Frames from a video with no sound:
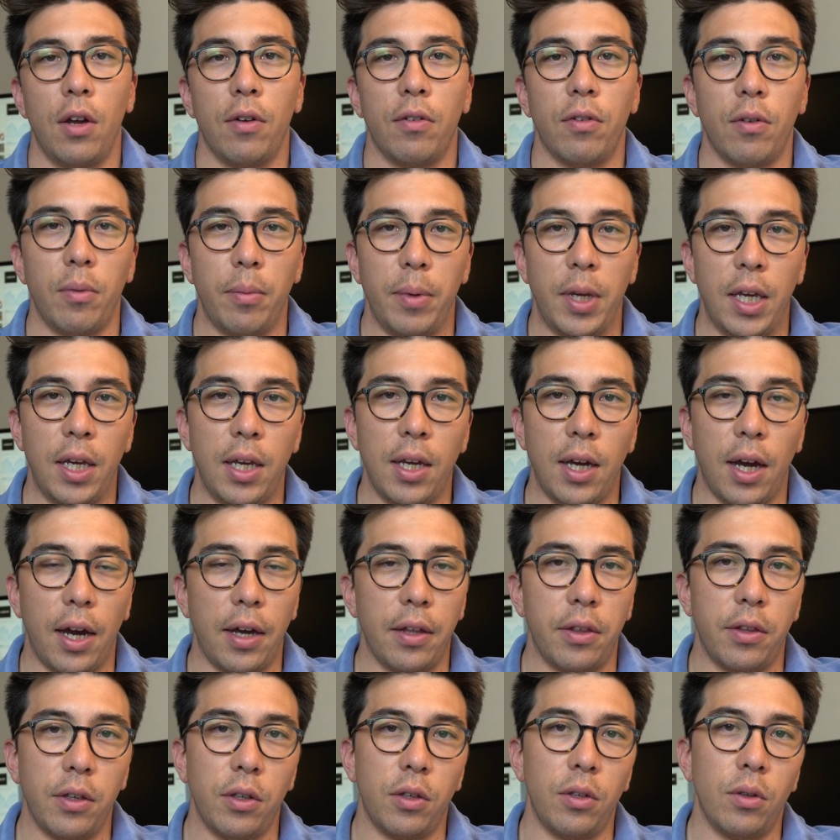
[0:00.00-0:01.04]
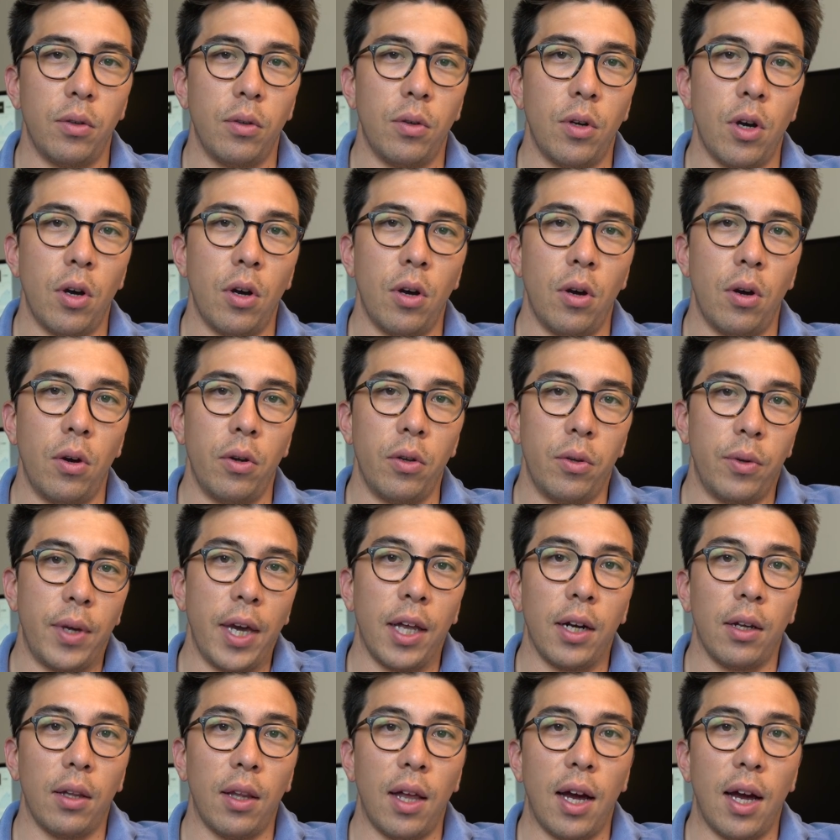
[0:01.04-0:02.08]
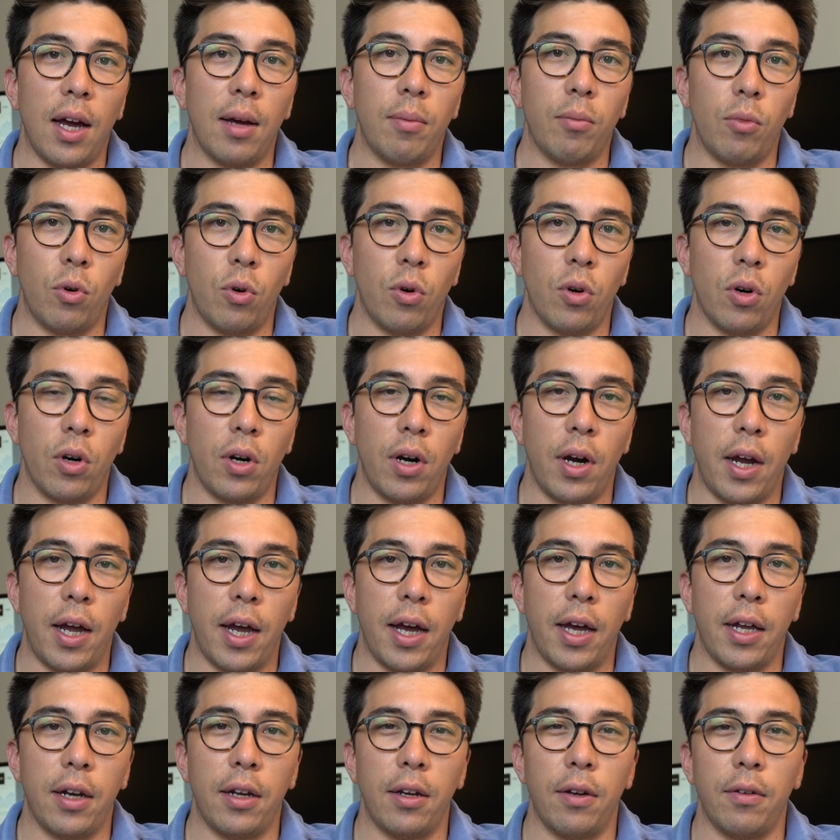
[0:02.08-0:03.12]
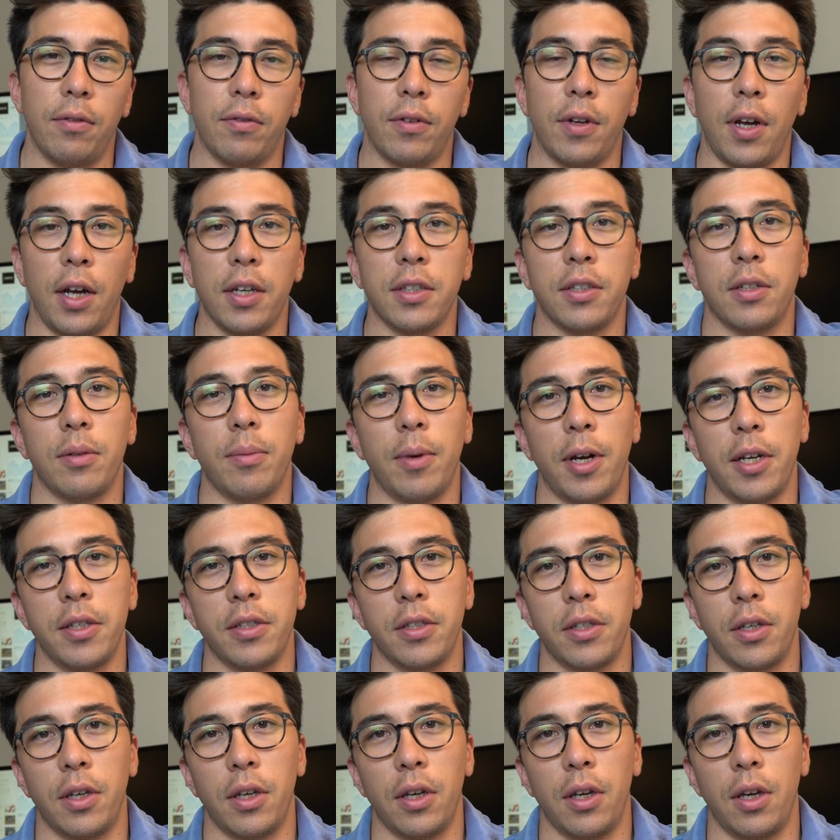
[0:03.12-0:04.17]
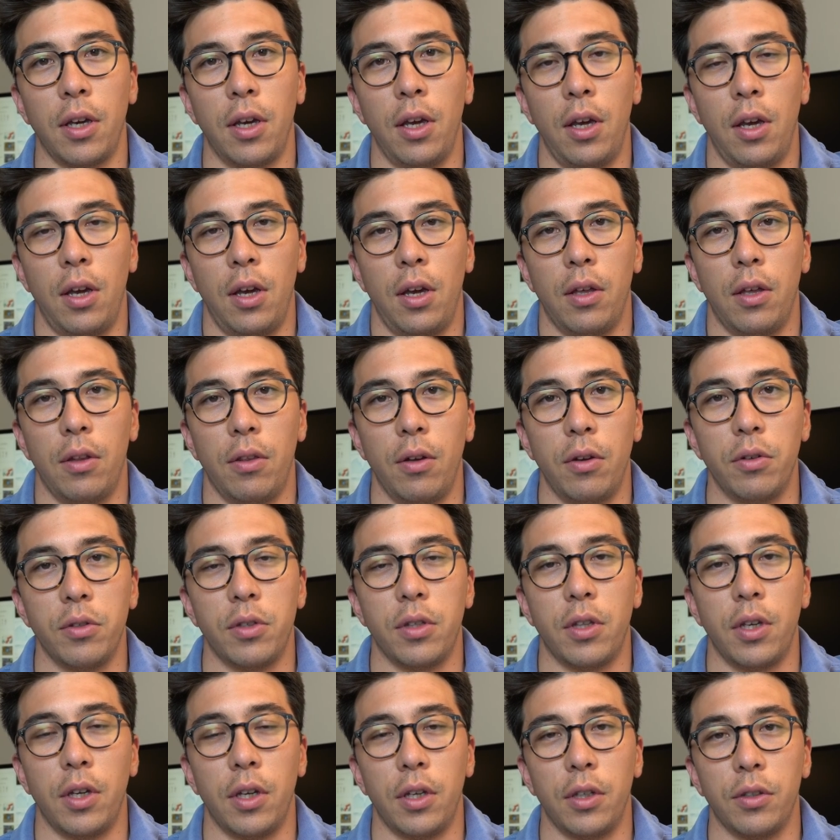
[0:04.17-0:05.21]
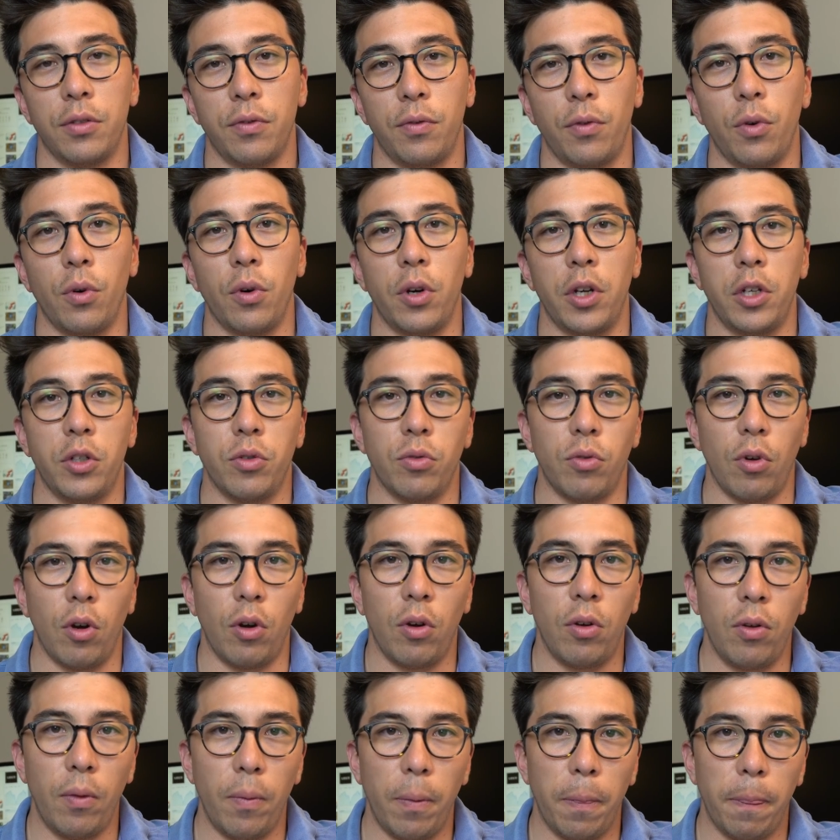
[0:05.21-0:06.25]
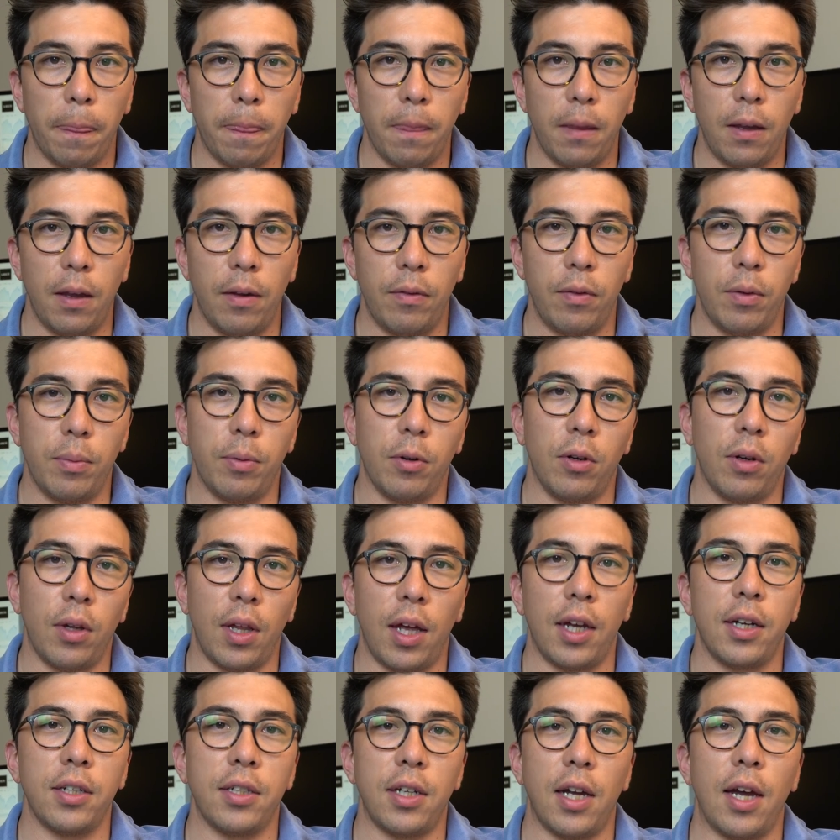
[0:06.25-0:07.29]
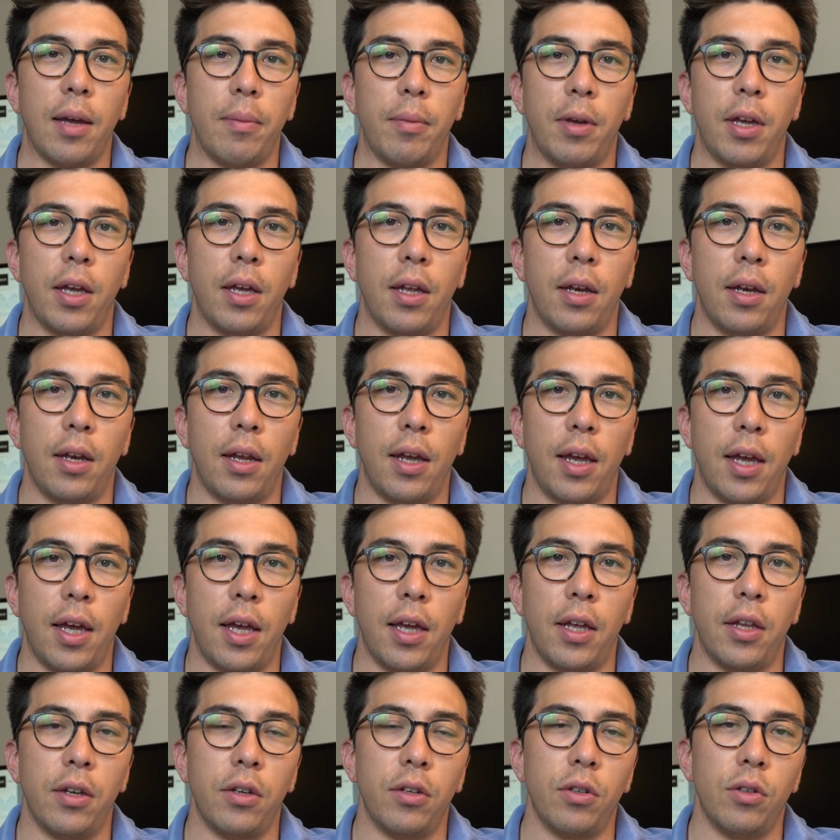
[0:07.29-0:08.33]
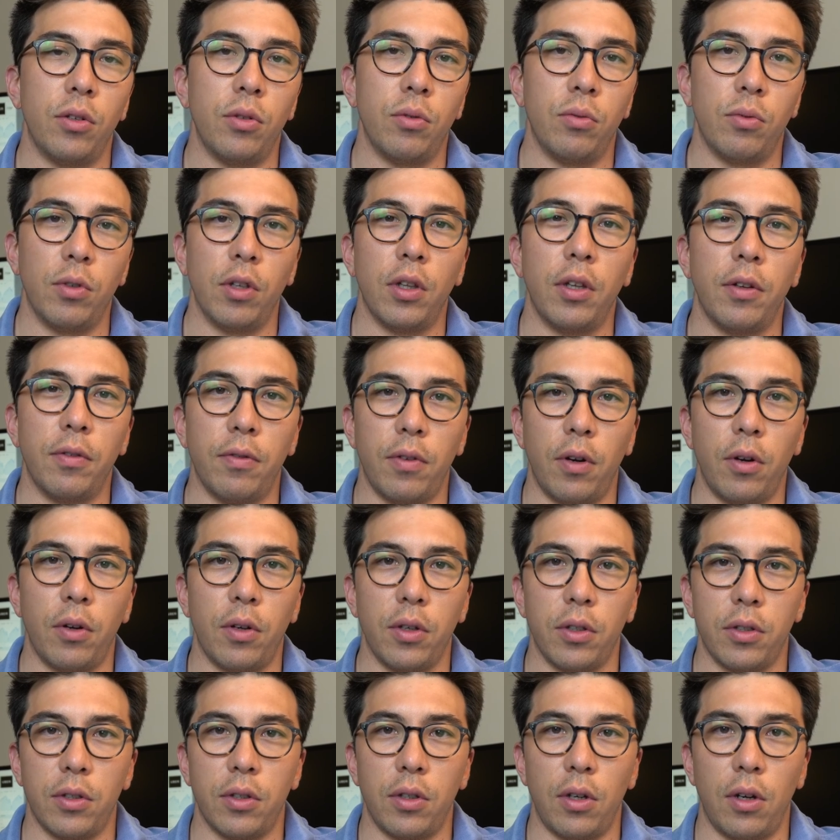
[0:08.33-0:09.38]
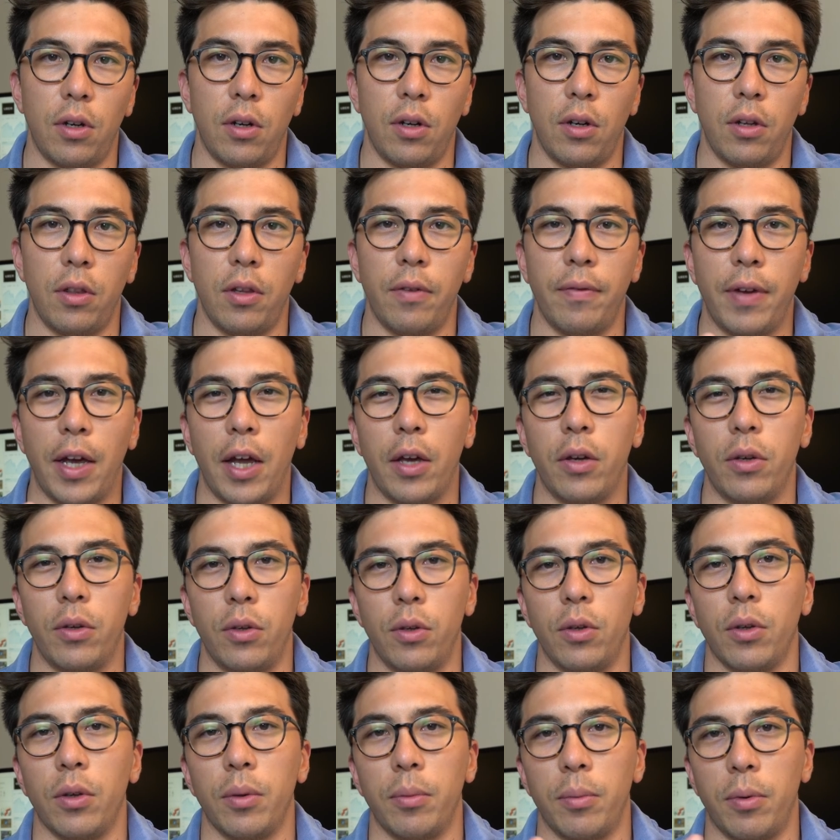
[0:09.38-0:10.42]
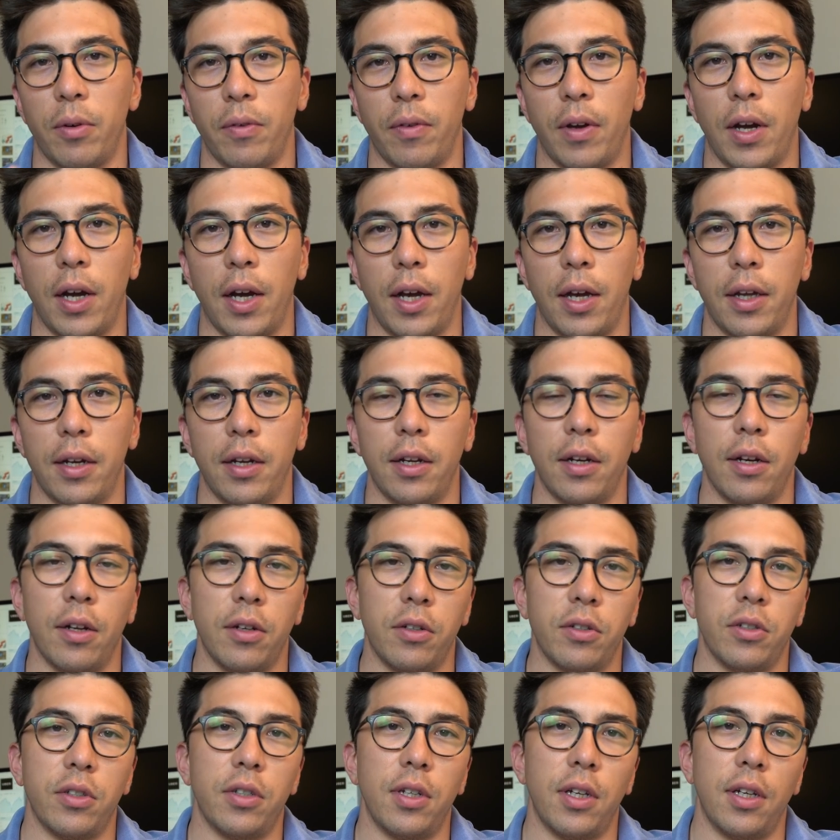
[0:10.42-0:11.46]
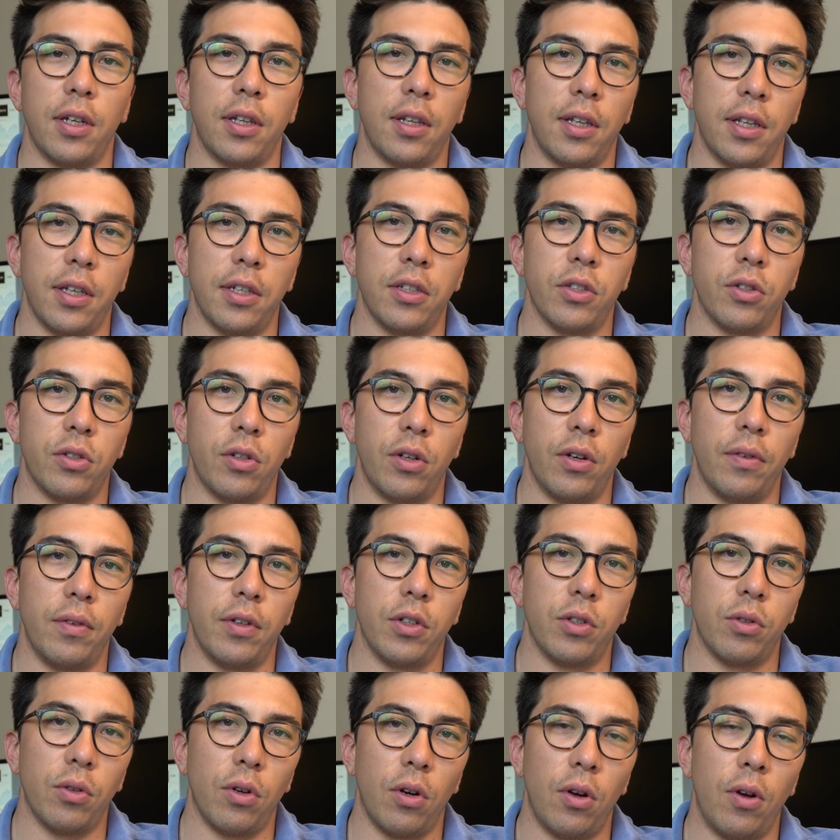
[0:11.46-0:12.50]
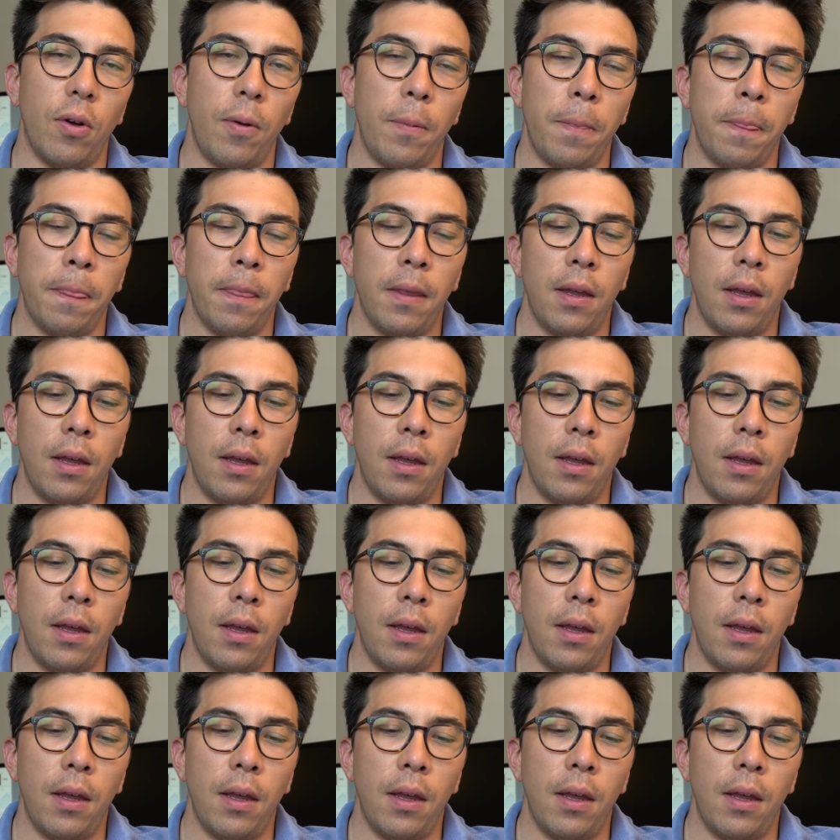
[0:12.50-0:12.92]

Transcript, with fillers: For me, I think you go you get a lot more out of customizing those things for each role. If you put a lot of time in and you really focus on the value you can provide and understanding the industry of each role,